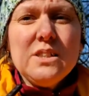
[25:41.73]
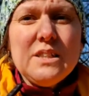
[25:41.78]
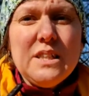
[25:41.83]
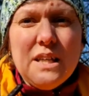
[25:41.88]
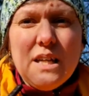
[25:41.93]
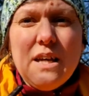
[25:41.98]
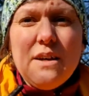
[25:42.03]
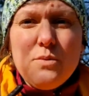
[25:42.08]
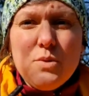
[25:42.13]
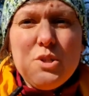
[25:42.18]

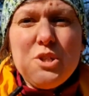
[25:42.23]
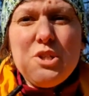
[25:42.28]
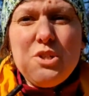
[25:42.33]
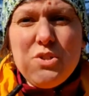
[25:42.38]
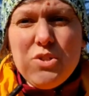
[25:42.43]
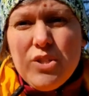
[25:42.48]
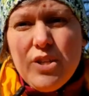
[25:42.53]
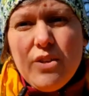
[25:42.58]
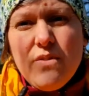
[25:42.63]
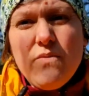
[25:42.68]
that I was
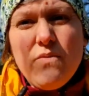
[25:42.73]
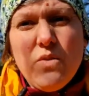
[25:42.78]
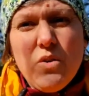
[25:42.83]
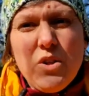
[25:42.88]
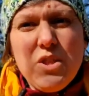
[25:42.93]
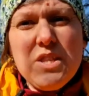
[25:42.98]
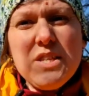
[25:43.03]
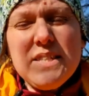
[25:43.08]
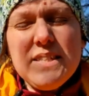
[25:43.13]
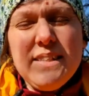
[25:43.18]
using
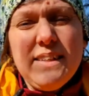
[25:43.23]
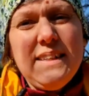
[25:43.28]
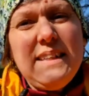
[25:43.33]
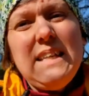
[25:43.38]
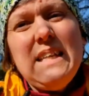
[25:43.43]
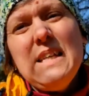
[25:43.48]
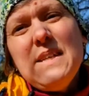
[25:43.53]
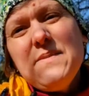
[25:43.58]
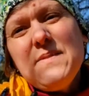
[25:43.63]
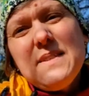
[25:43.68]
for the
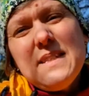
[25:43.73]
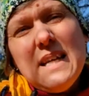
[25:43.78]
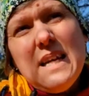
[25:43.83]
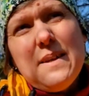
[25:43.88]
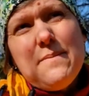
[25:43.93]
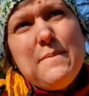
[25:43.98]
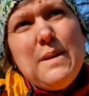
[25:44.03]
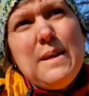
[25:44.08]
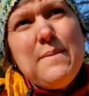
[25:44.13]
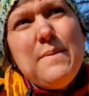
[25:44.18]
sleeves,
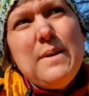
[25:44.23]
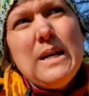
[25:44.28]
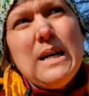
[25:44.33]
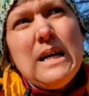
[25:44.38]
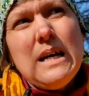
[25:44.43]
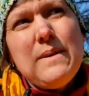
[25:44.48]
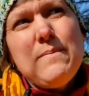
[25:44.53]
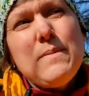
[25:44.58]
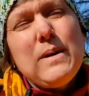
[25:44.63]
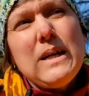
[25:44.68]
and maybe
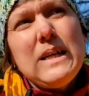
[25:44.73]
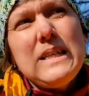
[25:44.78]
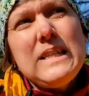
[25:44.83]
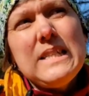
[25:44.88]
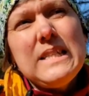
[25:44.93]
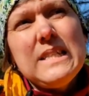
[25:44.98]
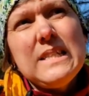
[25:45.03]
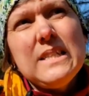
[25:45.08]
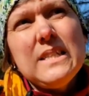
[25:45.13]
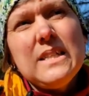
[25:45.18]
I
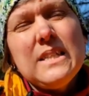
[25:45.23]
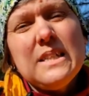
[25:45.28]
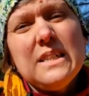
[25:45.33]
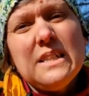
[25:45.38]
might